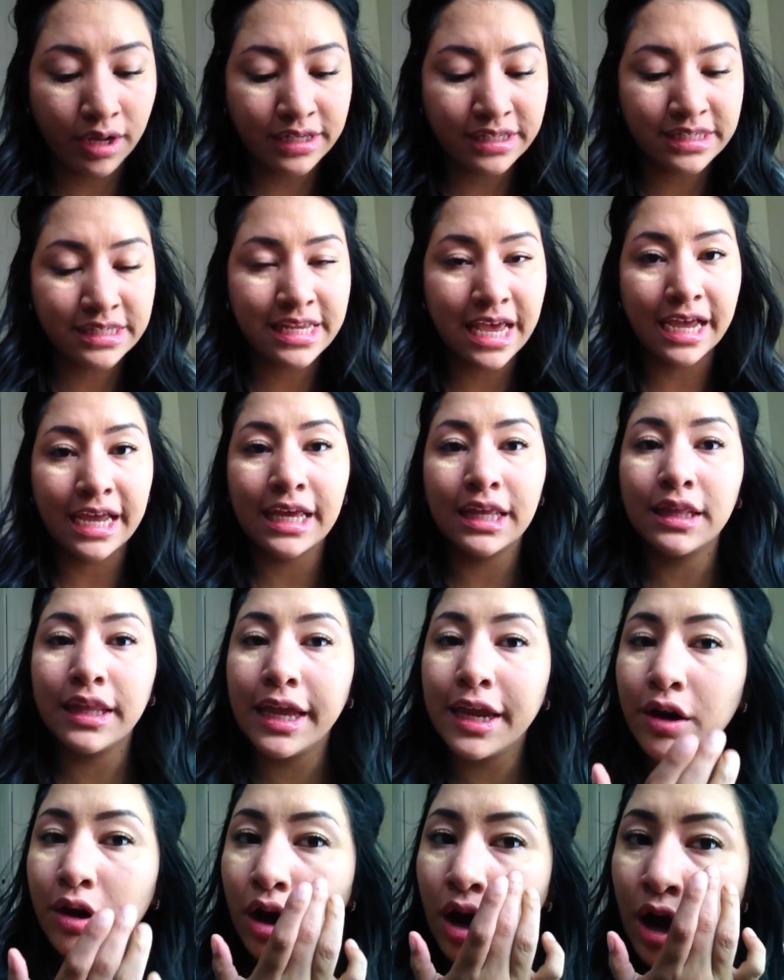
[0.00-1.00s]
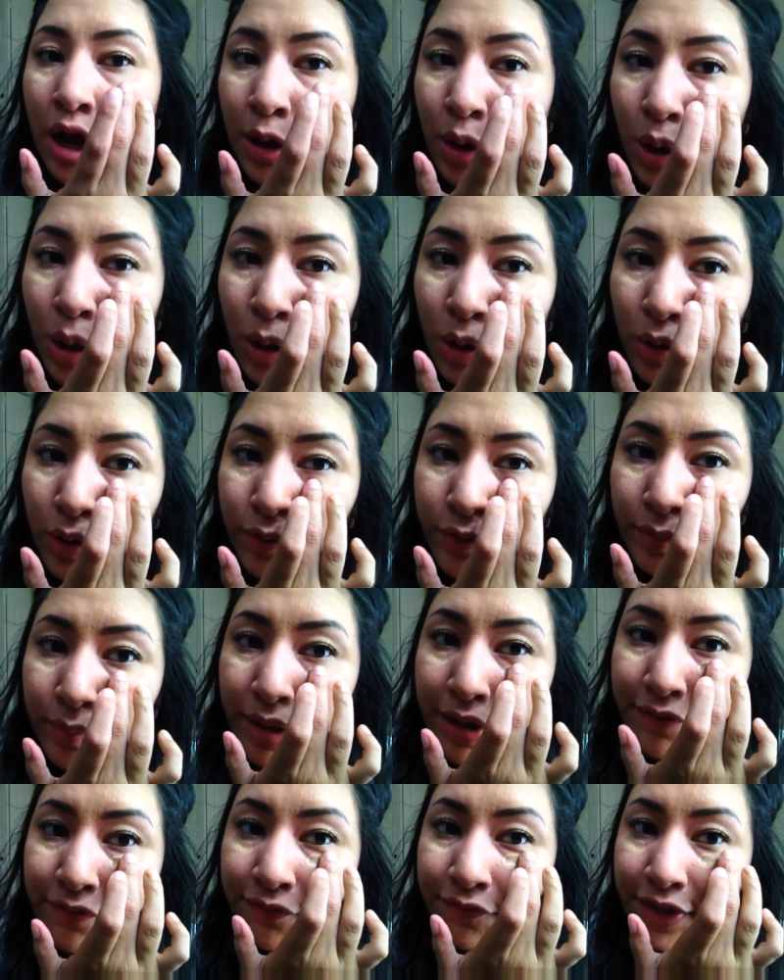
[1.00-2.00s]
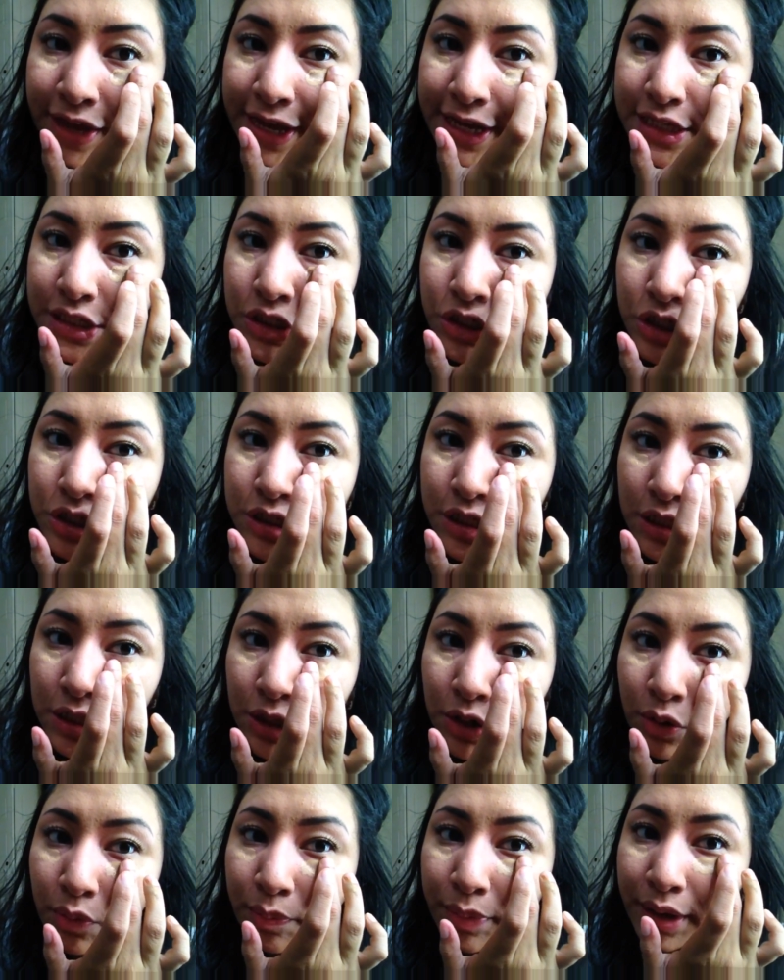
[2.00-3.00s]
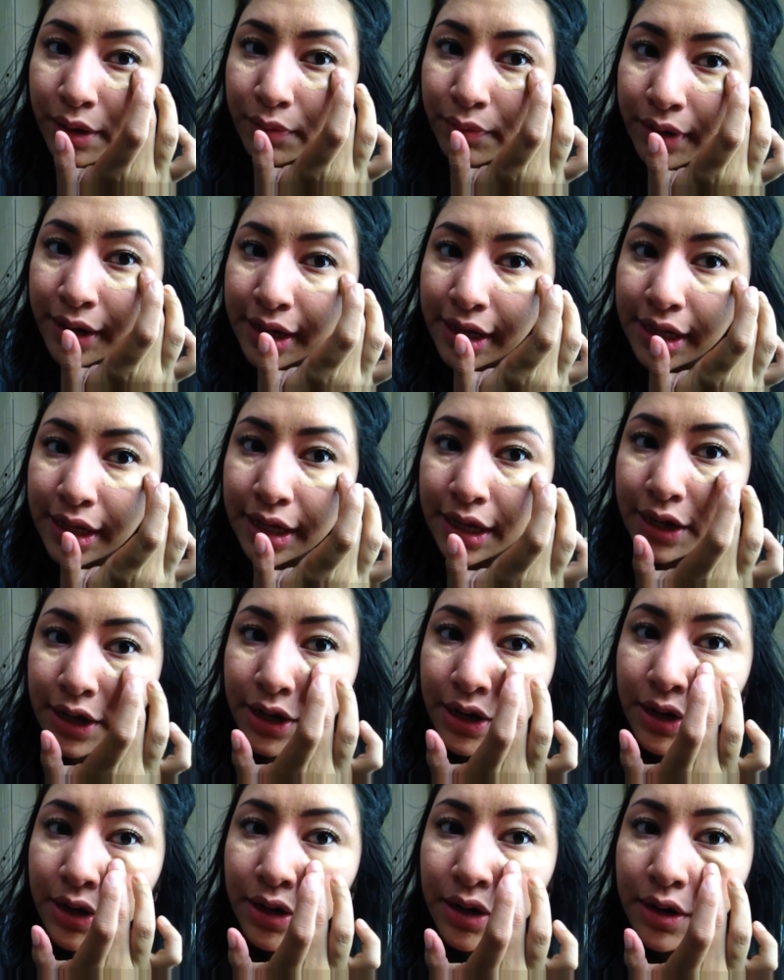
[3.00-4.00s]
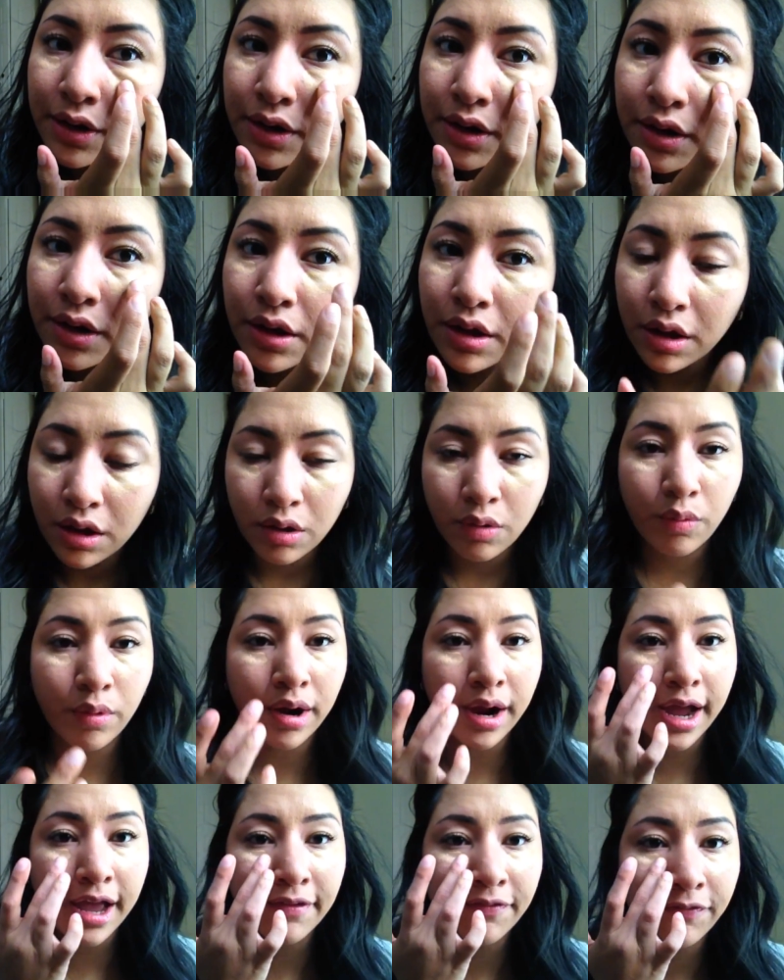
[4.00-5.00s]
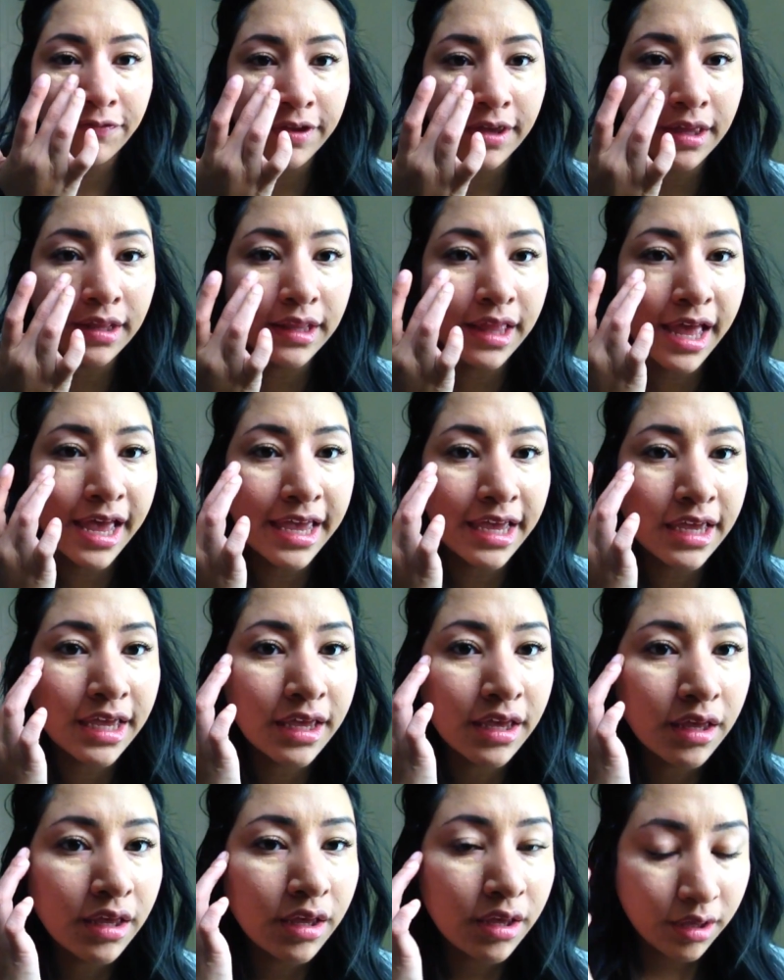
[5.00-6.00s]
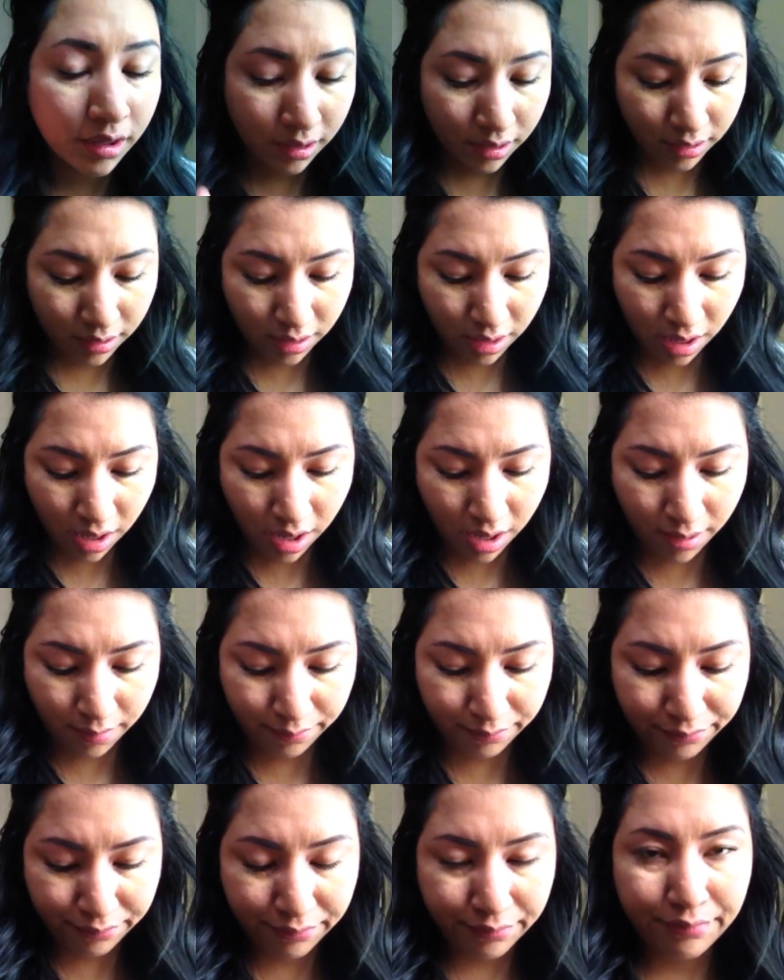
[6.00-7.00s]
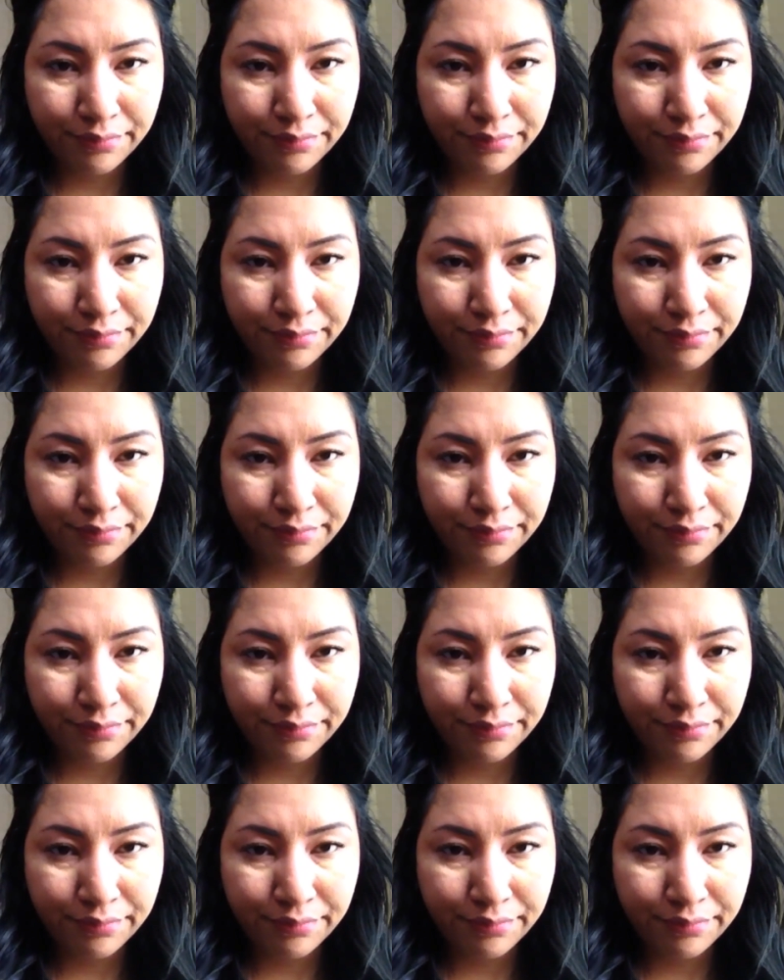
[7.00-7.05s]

a second layer on all over my face, just a little bit right here where I feel like I